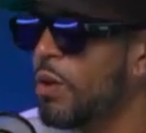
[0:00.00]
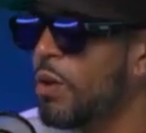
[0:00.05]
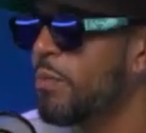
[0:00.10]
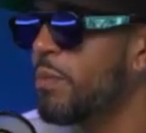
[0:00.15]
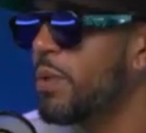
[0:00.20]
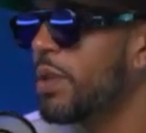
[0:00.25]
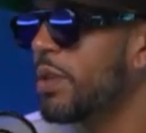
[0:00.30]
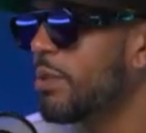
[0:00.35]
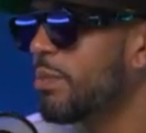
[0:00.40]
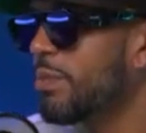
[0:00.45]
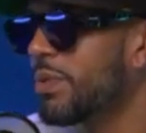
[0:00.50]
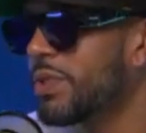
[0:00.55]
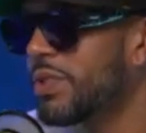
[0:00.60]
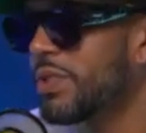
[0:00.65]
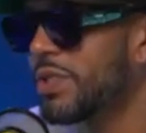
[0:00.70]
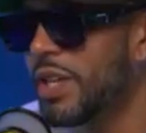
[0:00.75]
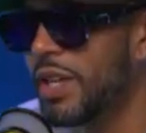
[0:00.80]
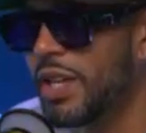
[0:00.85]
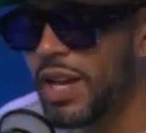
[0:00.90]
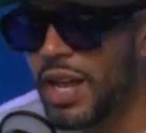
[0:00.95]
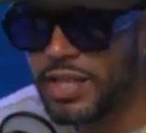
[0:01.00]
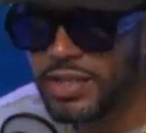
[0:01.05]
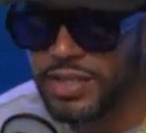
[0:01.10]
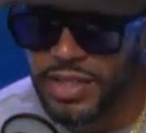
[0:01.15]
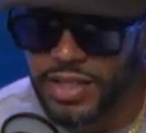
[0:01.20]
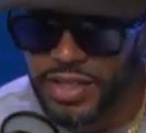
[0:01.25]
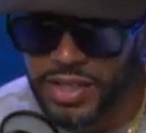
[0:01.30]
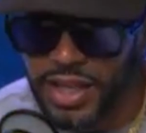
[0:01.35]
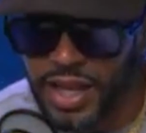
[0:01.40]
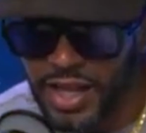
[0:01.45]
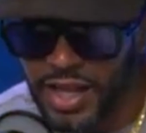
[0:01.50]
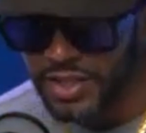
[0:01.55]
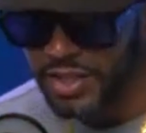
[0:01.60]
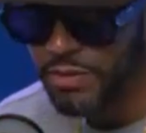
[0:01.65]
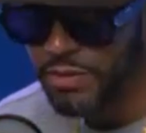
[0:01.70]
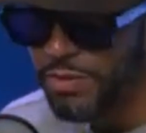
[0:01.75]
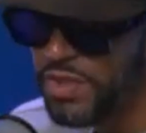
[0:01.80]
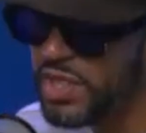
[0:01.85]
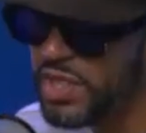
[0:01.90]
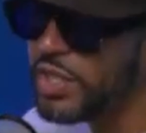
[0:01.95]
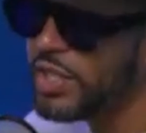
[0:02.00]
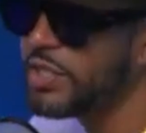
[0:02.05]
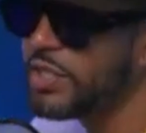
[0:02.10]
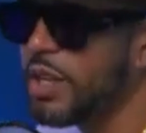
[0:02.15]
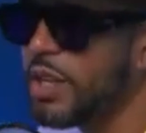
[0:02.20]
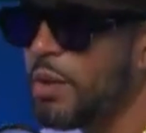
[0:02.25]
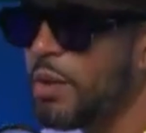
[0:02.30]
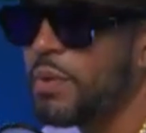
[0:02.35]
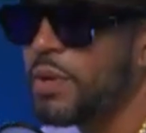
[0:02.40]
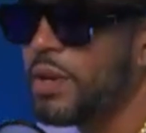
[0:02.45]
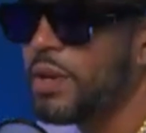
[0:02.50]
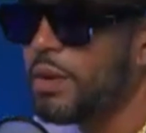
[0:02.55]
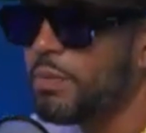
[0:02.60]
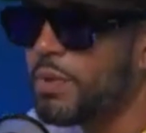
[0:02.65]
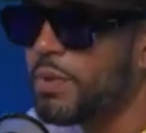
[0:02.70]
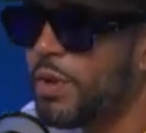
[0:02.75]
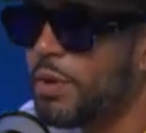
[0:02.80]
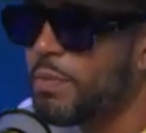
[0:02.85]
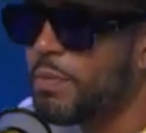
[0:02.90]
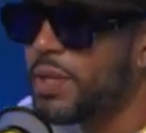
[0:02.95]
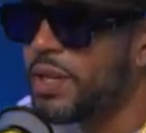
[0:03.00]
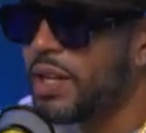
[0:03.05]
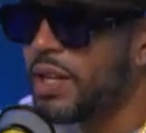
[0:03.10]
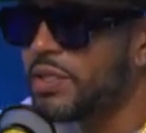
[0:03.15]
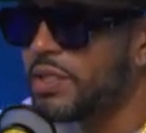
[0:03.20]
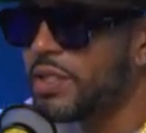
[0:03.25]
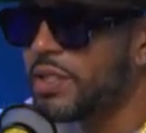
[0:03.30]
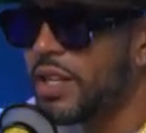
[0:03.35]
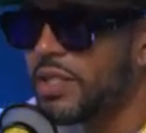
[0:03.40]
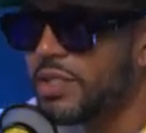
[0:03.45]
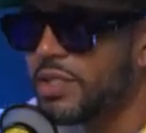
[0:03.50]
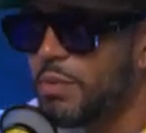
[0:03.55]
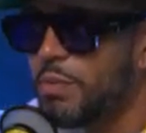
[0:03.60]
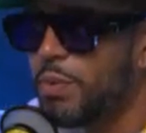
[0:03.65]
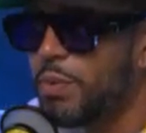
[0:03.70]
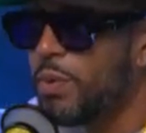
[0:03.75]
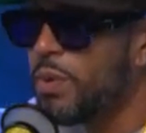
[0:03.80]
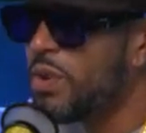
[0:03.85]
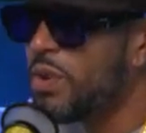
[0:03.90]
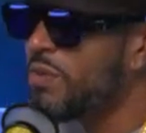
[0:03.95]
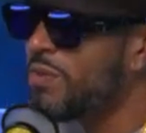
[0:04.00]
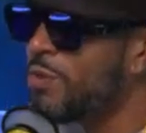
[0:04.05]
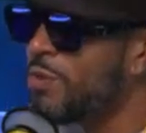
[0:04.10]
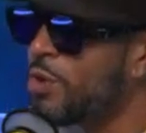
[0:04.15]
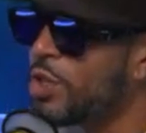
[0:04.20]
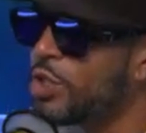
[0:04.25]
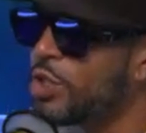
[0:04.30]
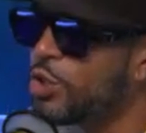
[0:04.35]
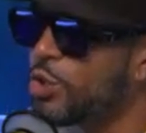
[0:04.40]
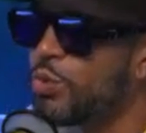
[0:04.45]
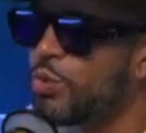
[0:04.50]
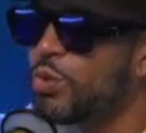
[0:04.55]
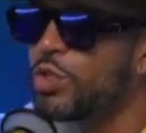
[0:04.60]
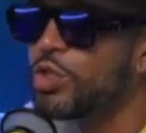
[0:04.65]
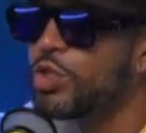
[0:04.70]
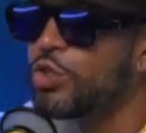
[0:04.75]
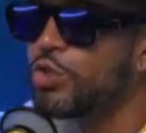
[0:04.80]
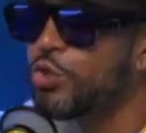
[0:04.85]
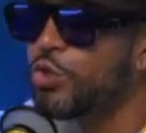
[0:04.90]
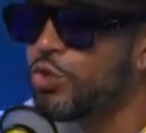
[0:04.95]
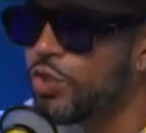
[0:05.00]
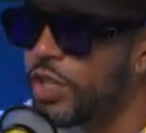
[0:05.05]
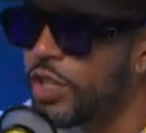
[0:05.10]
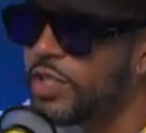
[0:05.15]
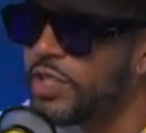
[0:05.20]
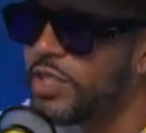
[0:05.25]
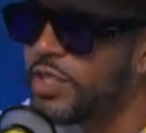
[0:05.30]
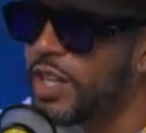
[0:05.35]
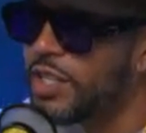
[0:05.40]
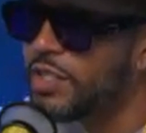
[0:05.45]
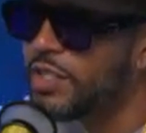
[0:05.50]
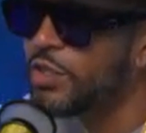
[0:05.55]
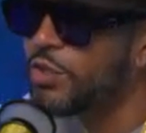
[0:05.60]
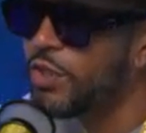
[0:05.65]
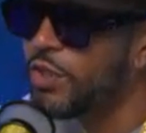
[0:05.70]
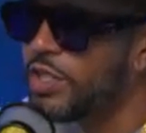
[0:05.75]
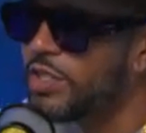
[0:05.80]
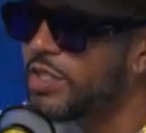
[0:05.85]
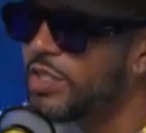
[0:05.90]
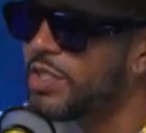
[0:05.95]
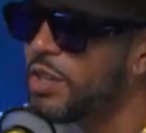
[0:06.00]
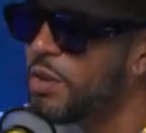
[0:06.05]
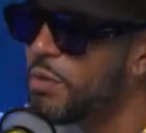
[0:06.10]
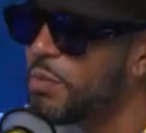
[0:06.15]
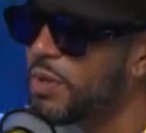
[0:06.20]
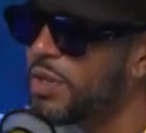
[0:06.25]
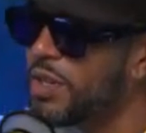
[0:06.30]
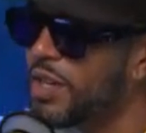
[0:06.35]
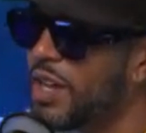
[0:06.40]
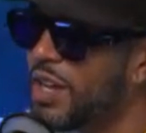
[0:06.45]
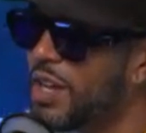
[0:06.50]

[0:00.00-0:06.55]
1,000,000%. And I think for the kids coming up, you know what I mean? That's important. 42 is crazy. That's a crazy number.